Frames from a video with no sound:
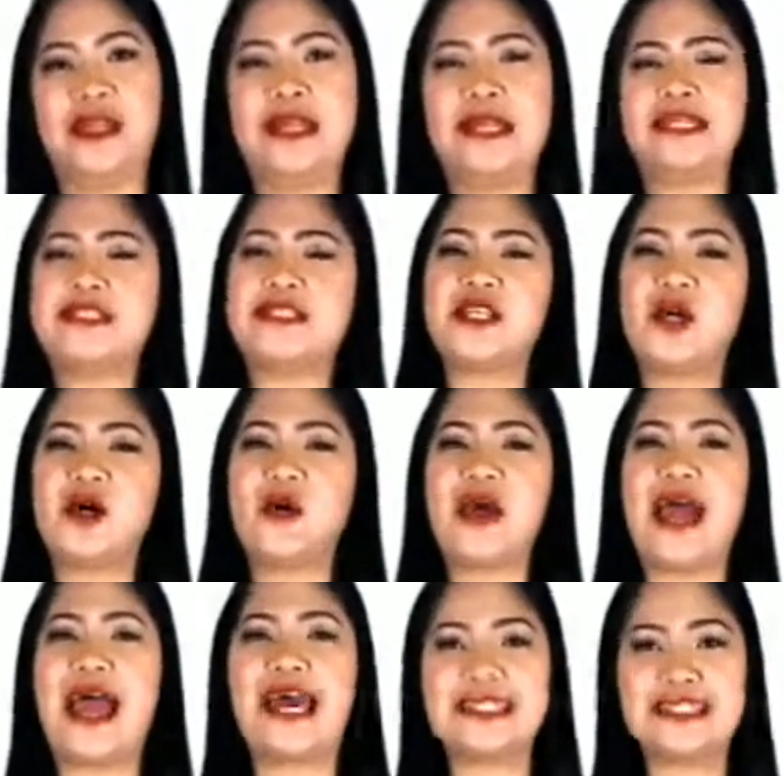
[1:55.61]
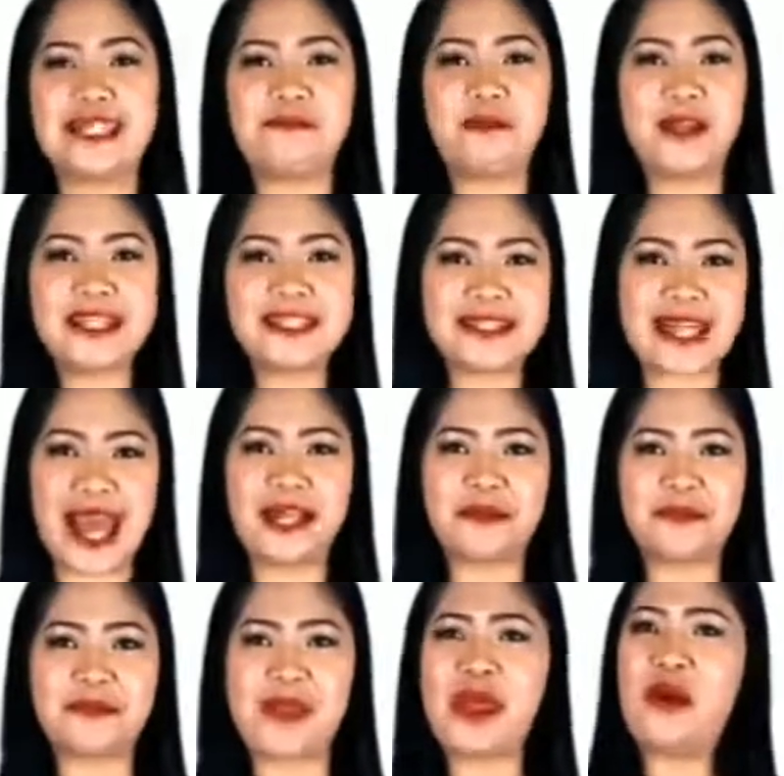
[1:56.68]
So, as simple as that,
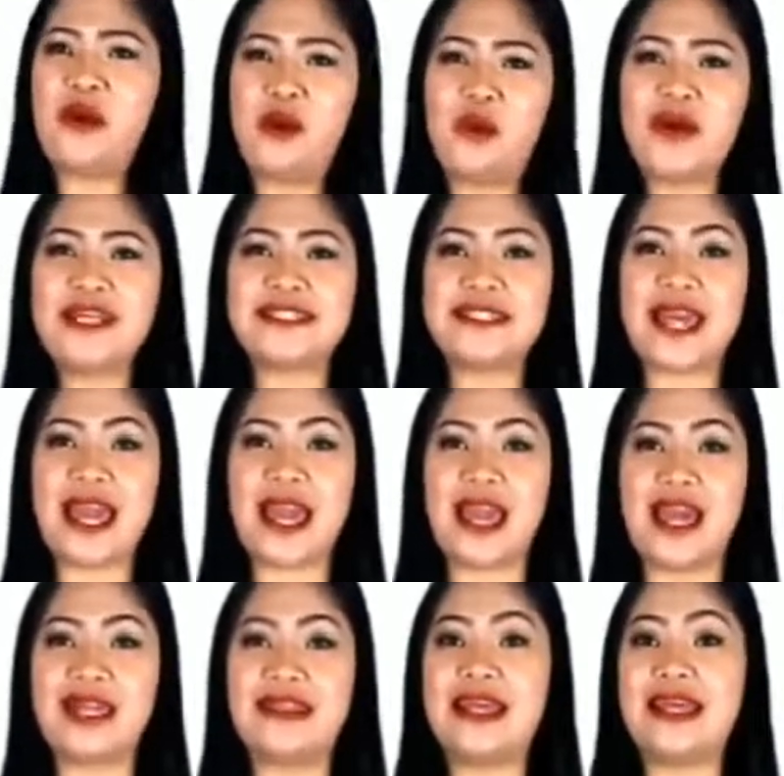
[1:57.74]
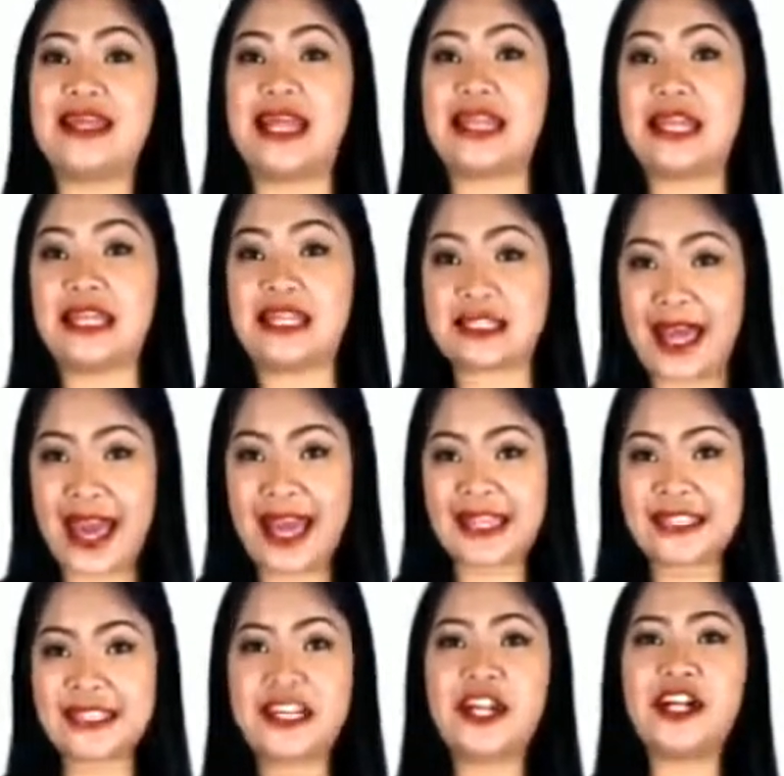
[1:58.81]
we say that an
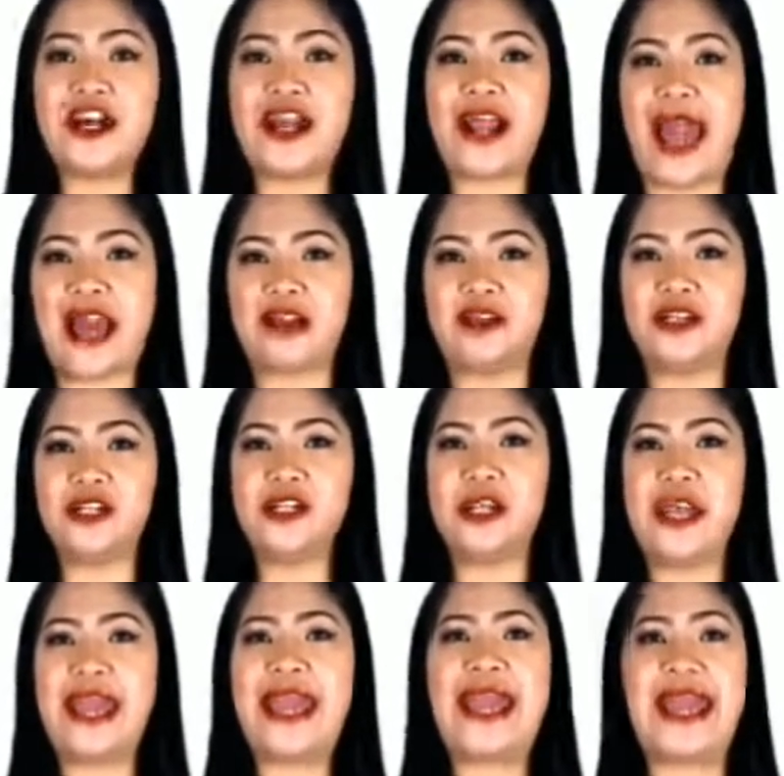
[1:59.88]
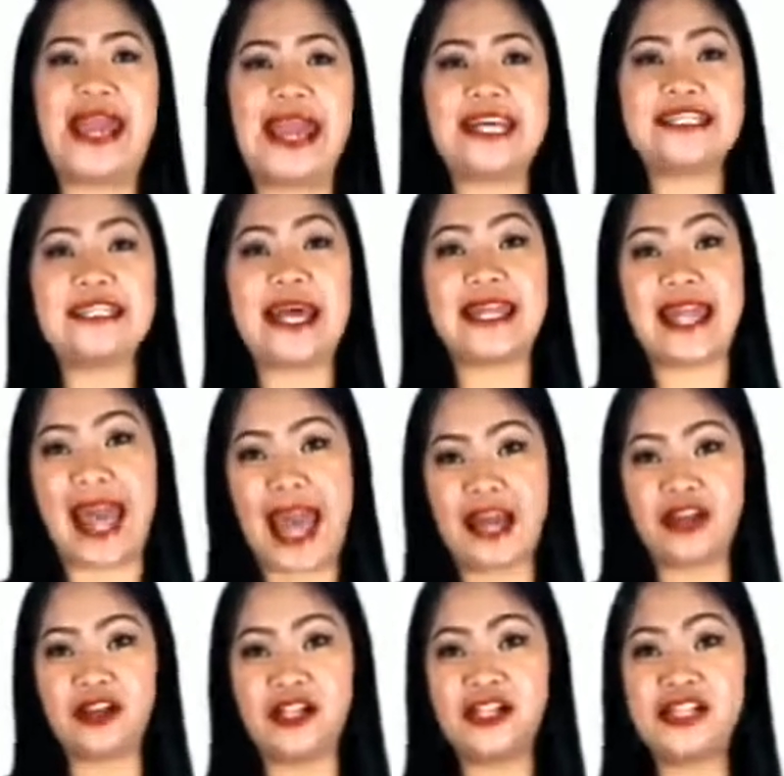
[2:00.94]
exterior angle is an
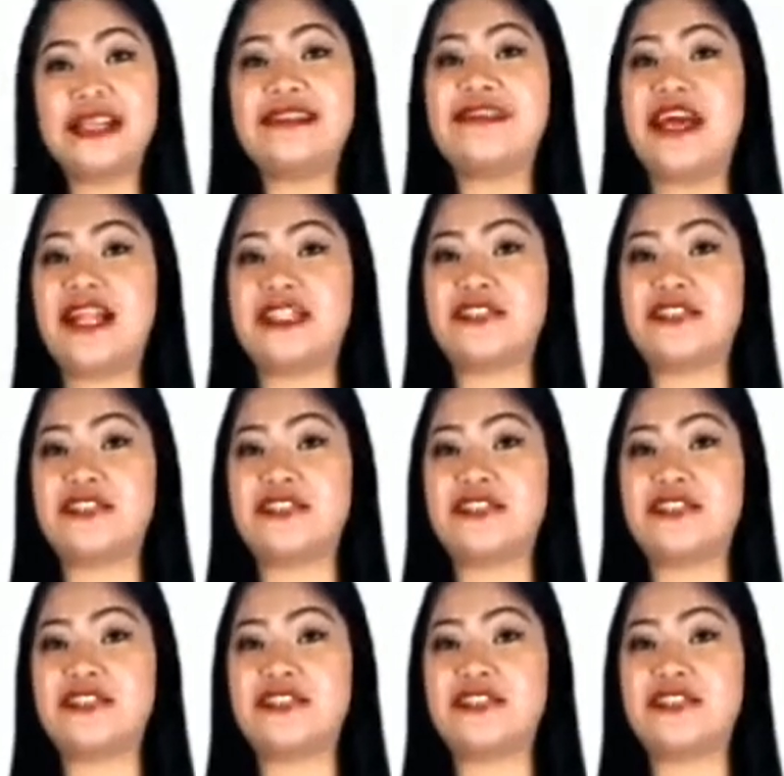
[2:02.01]
angle that is